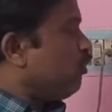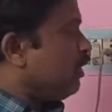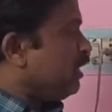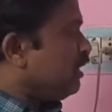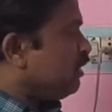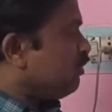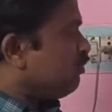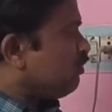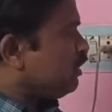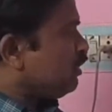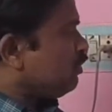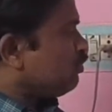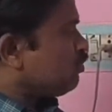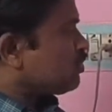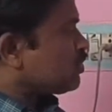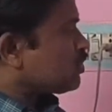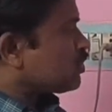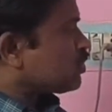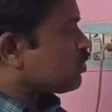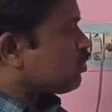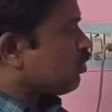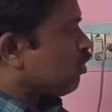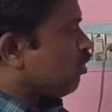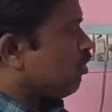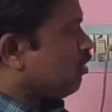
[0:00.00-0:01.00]
Whenever you
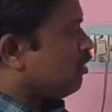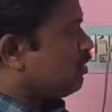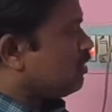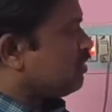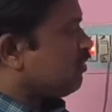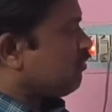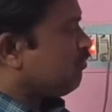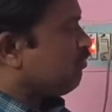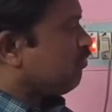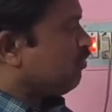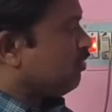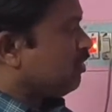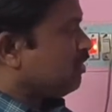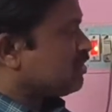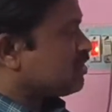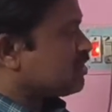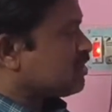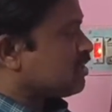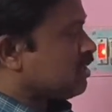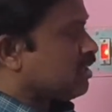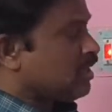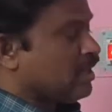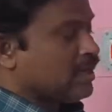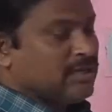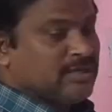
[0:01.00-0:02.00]
start the
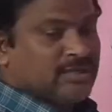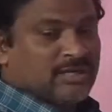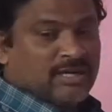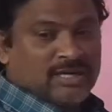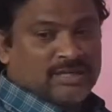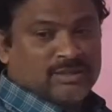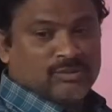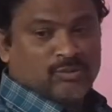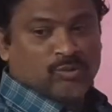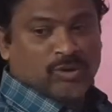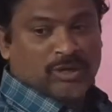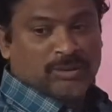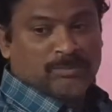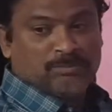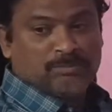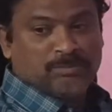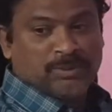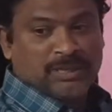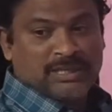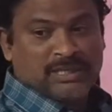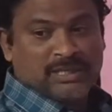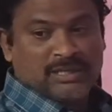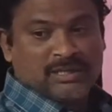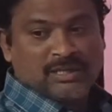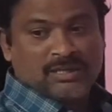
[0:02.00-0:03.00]
first line at one
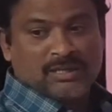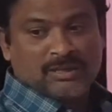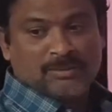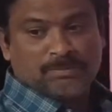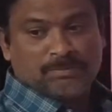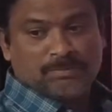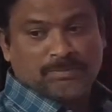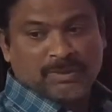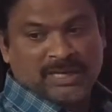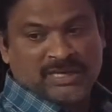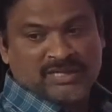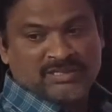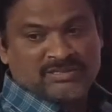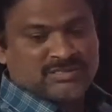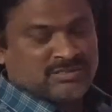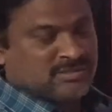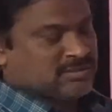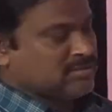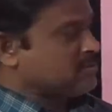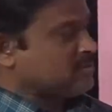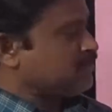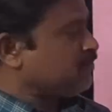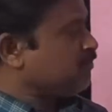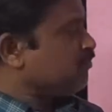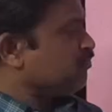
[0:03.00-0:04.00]
particular
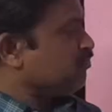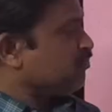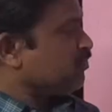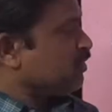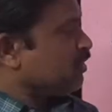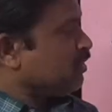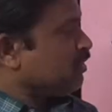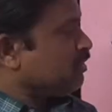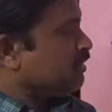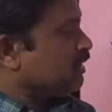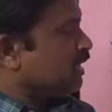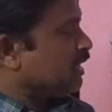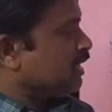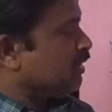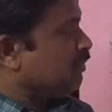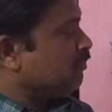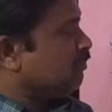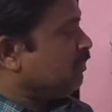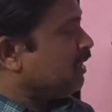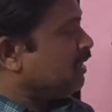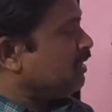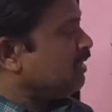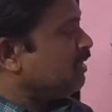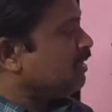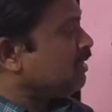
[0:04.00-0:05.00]
place, the
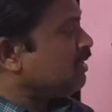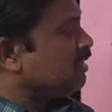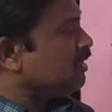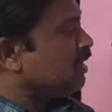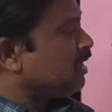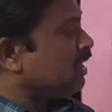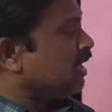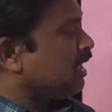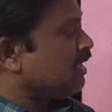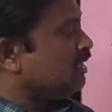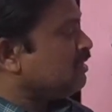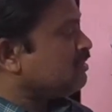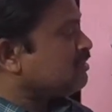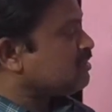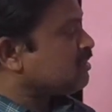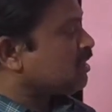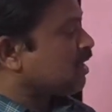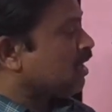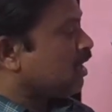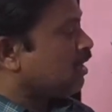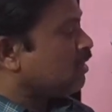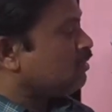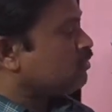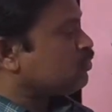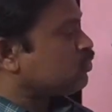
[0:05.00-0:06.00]
remaining lines
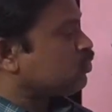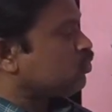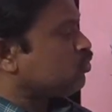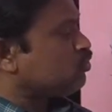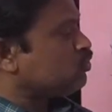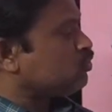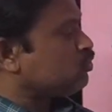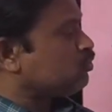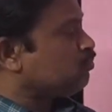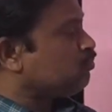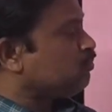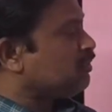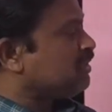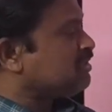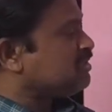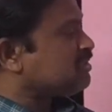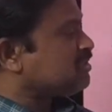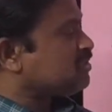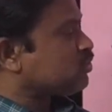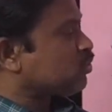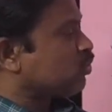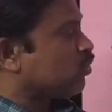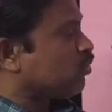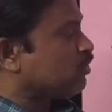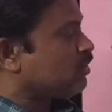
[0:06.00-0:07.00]
also should be
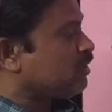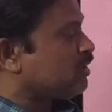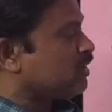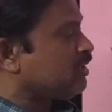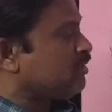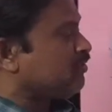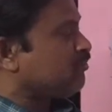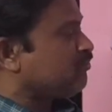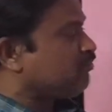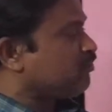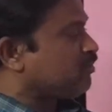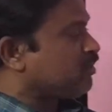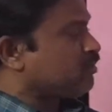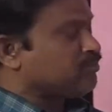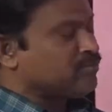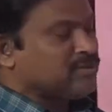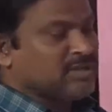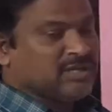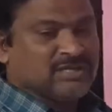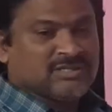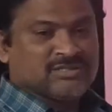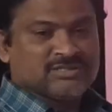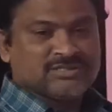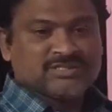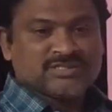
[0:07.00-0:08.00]
started from
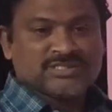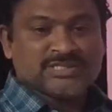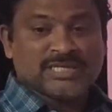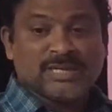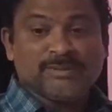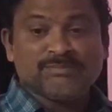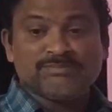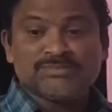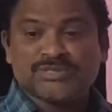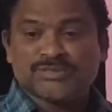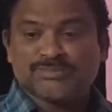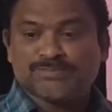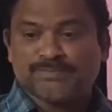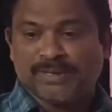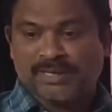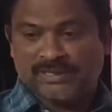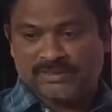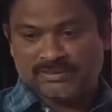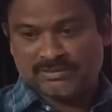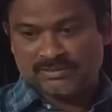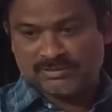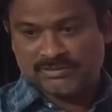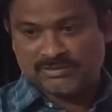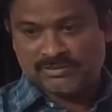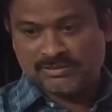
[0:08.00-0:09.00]
the same
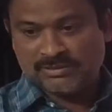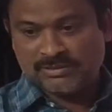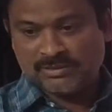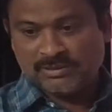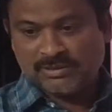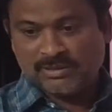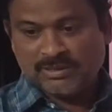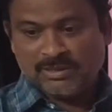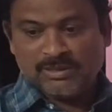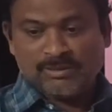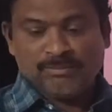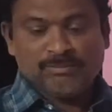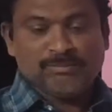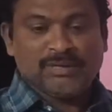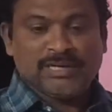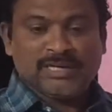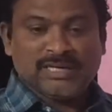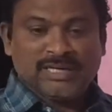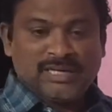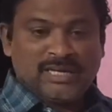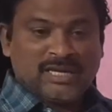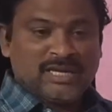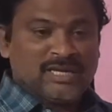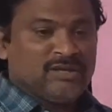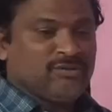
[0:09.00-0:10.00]
space.
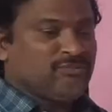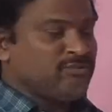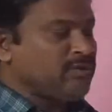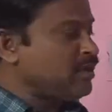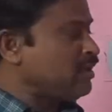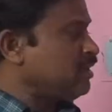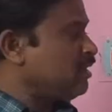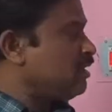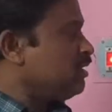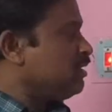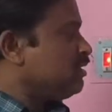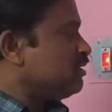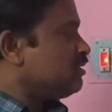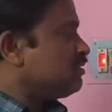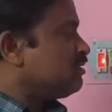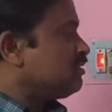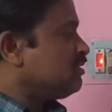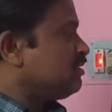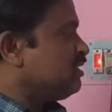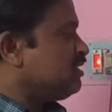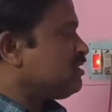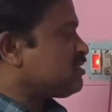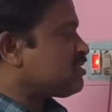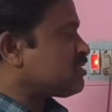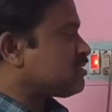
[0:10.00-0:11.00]
But anyway,
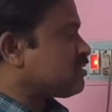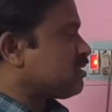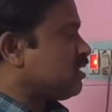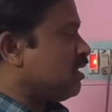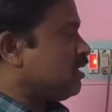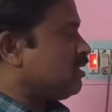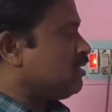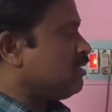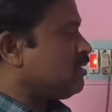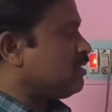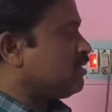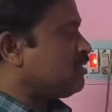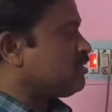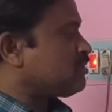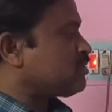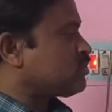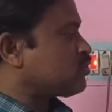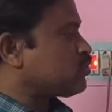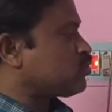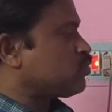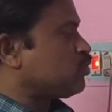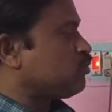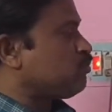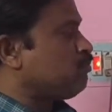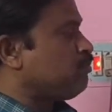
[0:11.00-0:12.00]
this
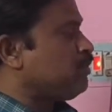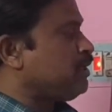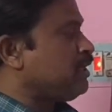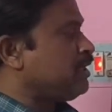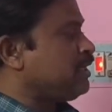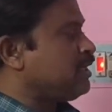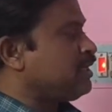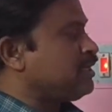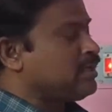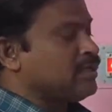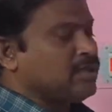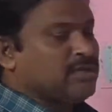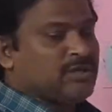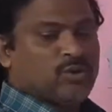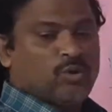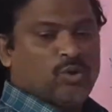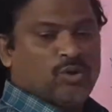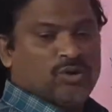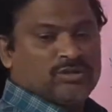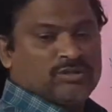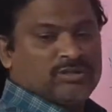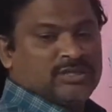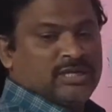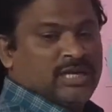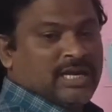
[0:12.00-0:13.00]
address should be written
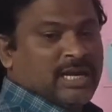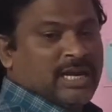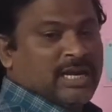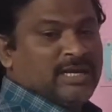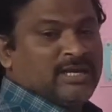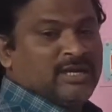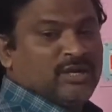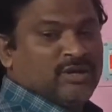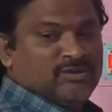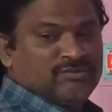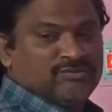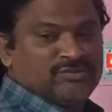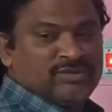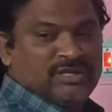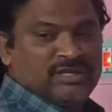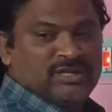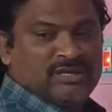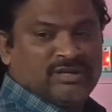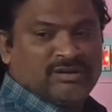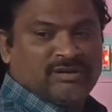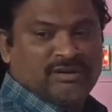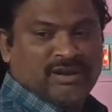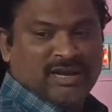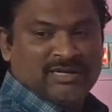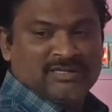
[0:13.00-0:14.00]
at the end of
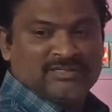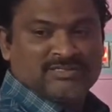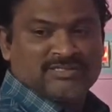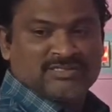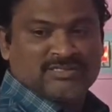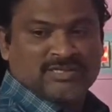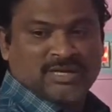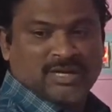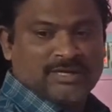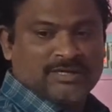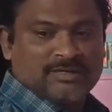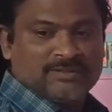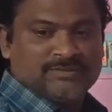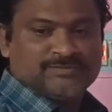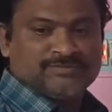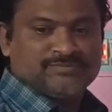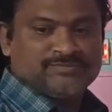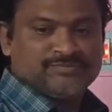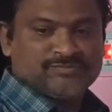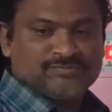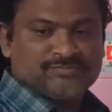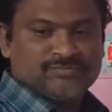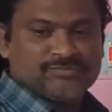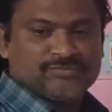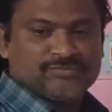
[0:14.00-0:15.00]
the right side.